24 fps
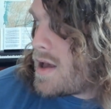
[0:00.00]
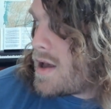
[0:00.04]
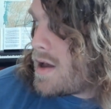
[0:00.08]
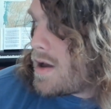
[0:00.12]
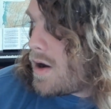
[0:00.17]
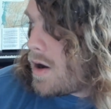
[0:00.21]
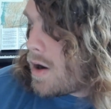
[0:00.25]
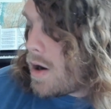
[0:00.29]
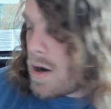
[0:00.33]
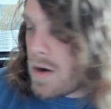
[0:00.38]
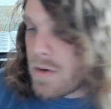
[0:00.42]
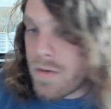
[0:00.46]

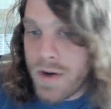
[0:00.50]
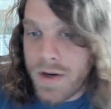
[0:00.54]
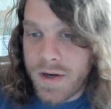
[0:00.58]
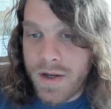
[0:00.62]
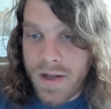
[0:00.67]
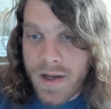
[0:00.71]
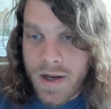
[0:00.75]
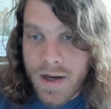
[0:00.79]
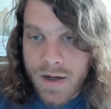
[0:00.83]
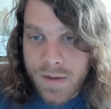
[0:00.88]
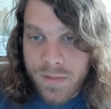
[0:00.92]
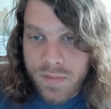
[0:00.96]
already
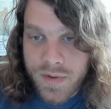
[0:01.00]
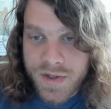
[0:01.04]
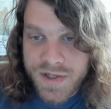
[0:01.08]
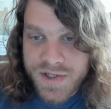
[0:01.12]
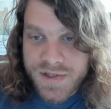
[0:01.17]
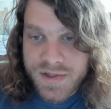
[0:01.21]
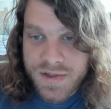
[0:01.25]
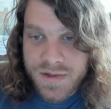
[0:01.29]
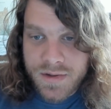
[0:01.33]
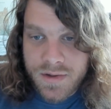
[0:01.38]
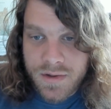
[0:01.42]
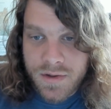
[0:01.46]
out of
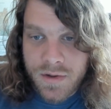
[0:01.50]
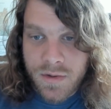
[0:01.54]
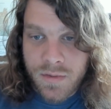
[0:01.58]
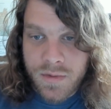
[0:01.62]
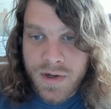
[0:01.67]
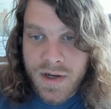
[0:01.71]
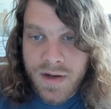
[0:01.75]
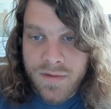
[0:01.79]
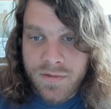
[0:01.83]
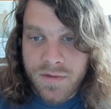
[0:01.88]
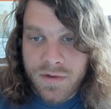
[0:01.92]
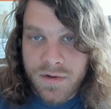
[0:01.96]
prison or
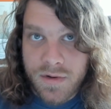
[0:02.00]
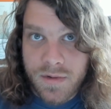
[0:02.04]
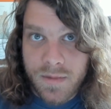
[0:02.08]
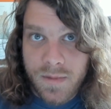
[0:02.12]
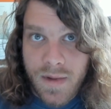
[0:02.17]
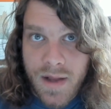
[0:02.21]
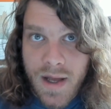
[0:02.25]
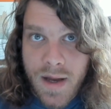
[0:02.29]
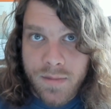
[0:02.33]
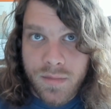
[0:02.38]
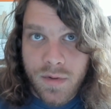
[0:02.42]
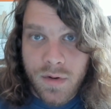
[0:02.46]
whatever, or
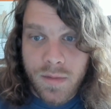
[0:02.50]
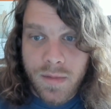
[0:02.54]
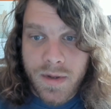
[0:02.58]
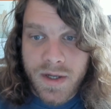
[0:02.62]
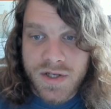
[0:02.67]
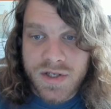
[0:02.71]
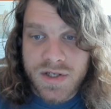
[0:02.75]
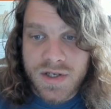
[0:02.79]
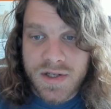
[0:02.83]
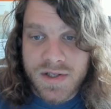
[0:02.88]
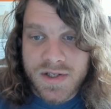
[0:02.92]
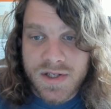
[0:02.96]
on
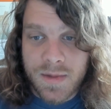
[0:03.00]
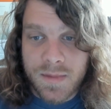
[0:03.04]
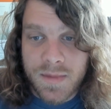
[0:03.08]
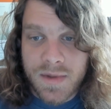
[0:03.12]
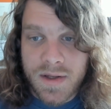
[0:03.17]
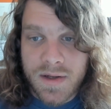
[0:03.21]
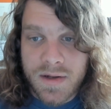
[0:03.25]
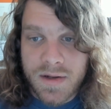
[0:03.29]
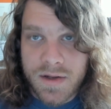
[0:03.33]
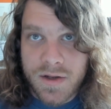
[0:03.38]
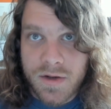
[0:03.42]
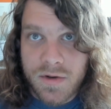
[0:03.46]
probation or
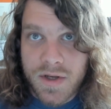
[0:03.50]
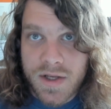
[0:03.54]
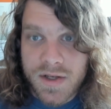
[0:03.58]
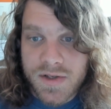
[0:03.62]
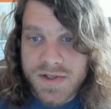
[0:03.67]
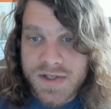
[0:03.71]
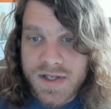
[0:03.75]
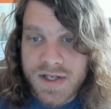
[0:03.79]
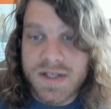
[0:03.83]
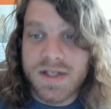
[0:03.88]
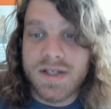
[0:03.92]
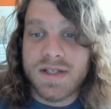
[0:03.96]
something. You kill
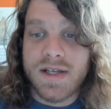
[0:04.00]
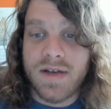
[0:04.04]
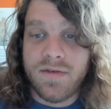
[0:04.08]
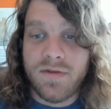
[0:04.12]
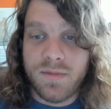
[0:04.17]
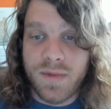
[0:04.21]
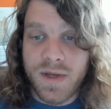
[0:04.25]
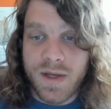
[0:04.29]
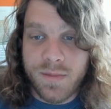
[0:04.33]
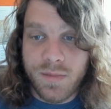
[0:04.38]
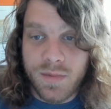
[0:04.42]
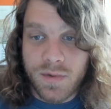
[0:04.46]
67
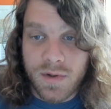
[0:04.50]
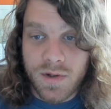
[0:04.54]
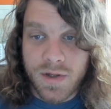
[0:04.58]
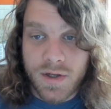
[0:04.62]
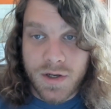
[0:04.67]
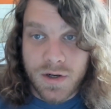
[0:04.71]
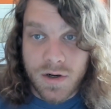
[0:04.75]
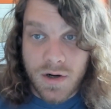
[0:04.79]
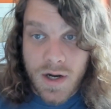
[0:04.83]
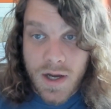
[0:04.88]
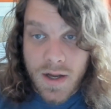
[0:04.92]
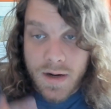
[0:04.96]
people and
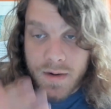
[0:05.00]
you're on